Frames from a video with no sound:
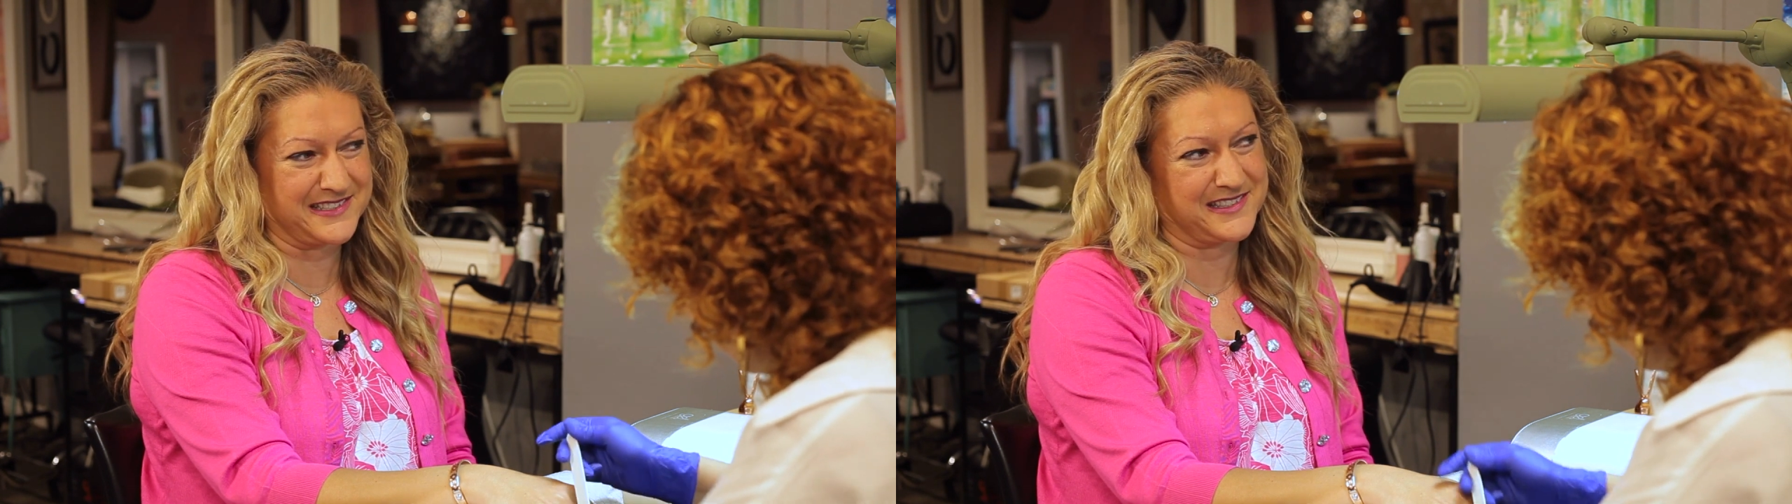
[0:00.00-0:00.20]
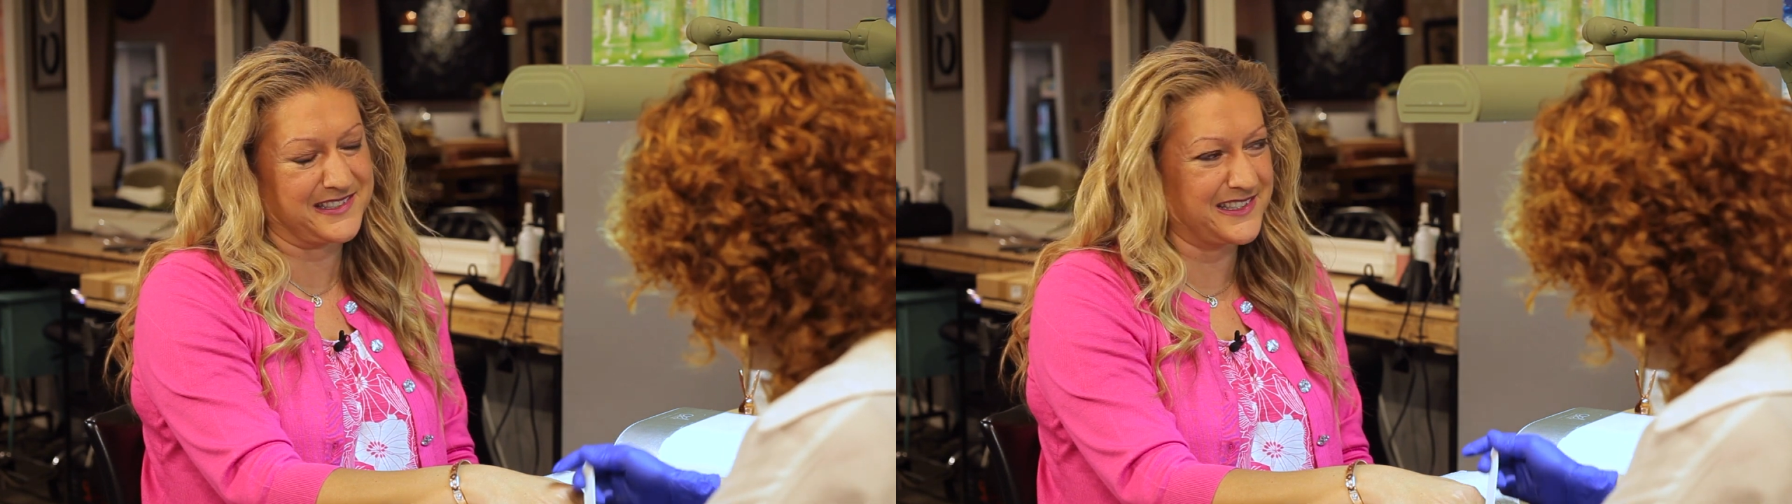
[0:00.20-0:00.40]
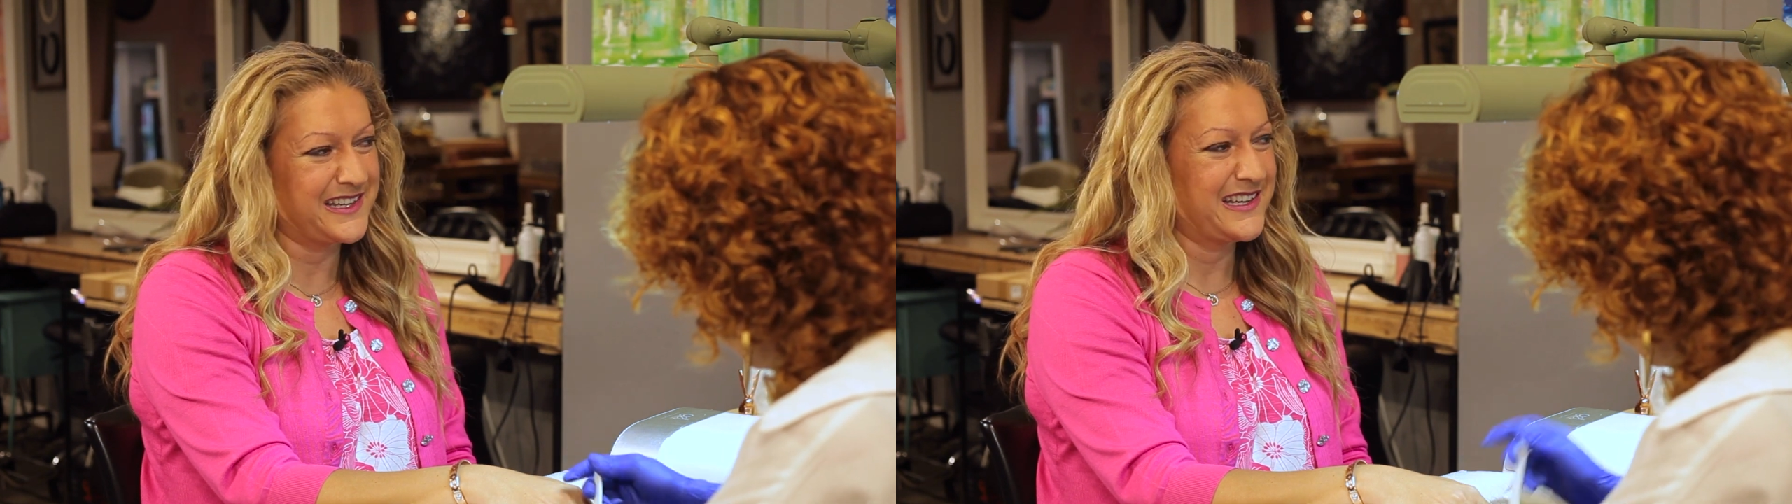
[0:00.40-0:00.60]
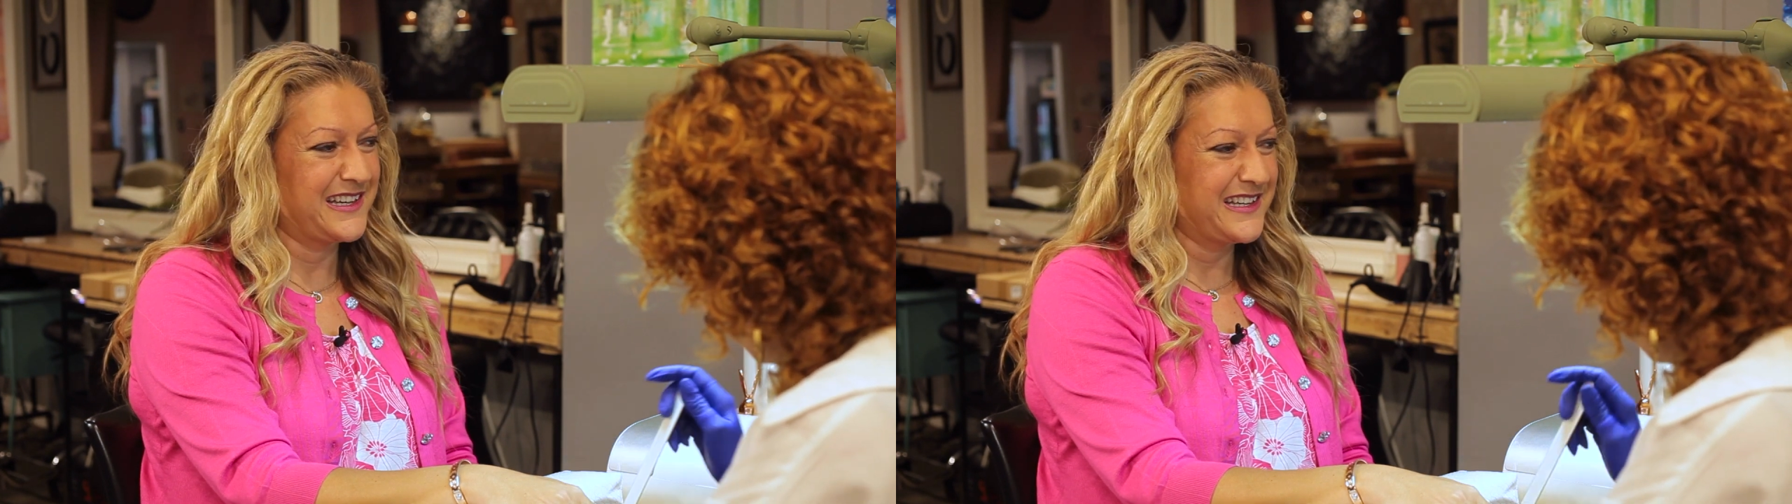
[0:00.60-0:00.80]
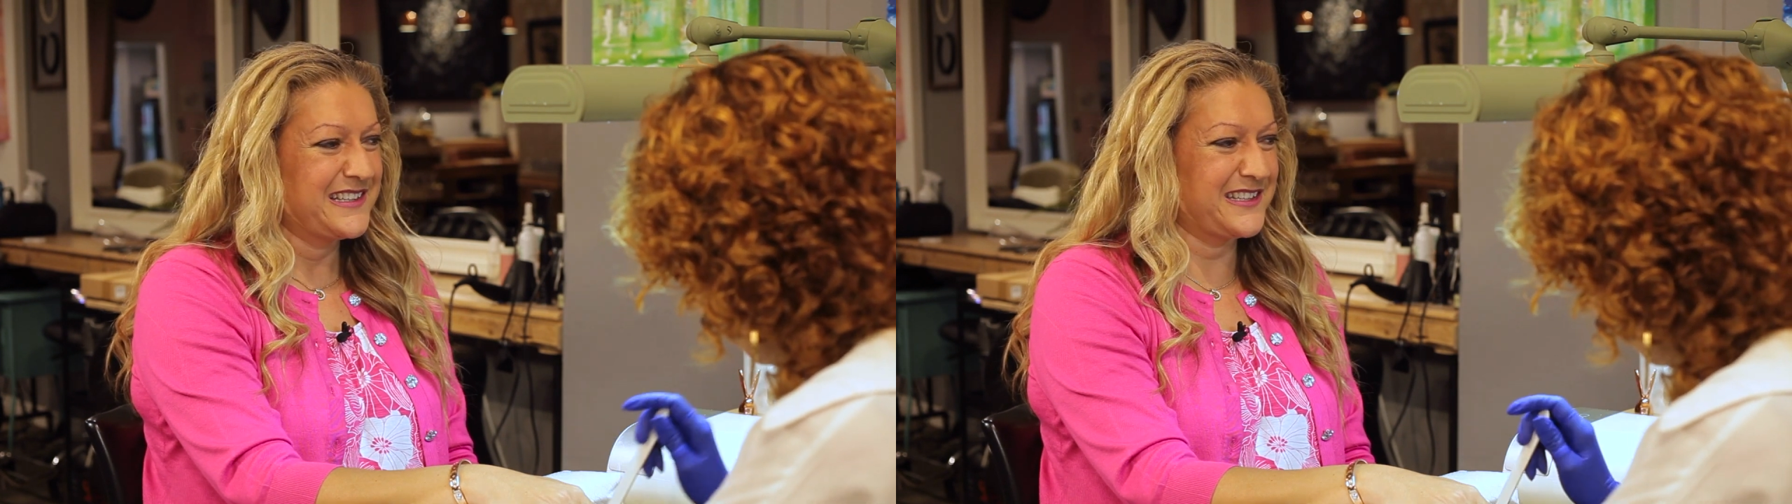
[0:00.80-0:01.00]
And,
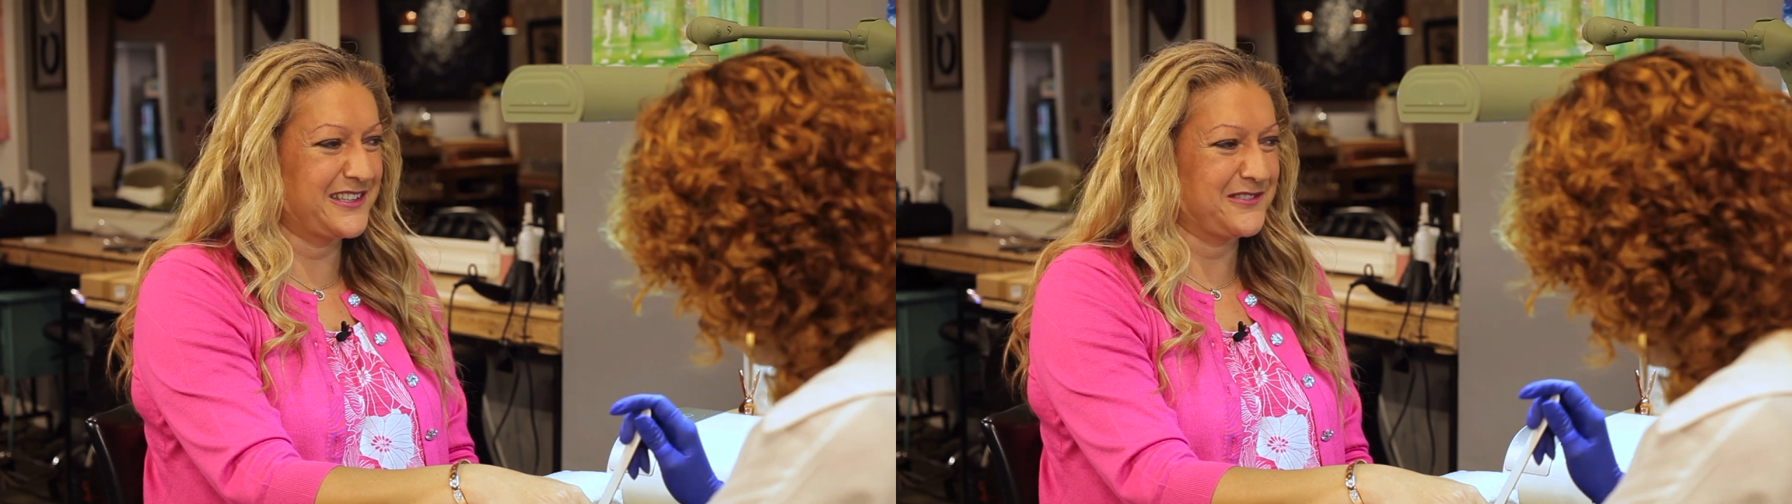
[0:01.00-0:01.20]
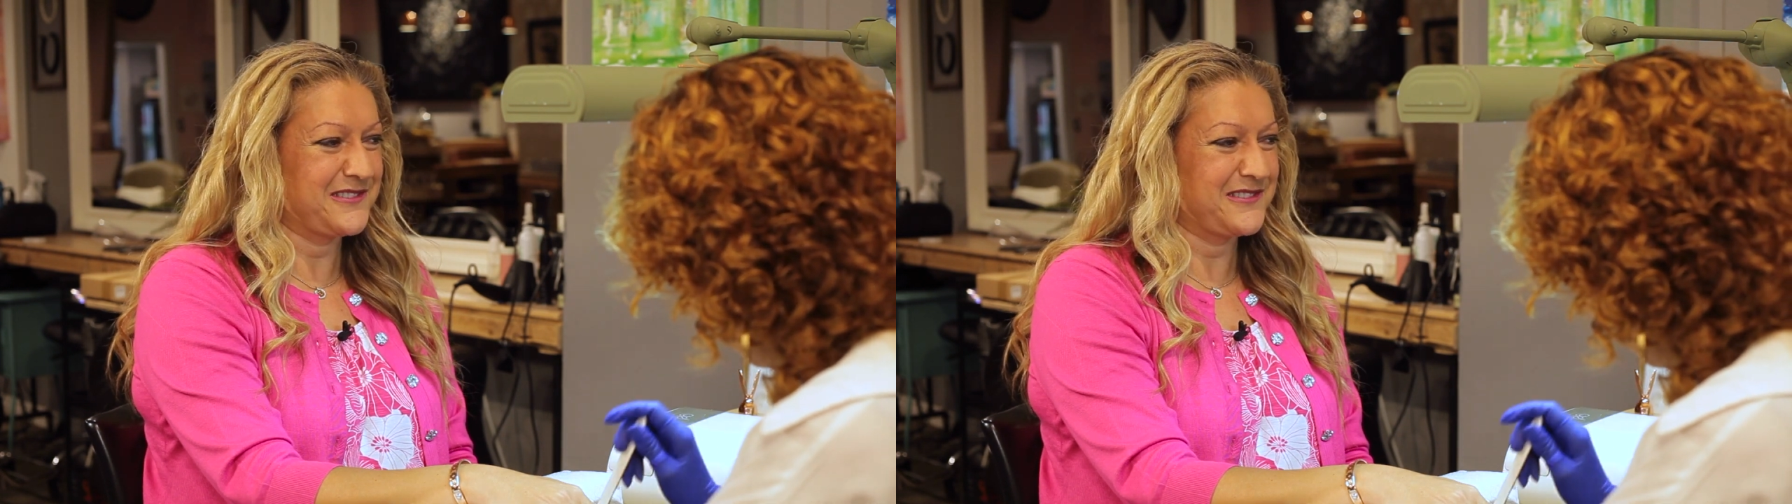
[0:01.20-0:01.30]
you know,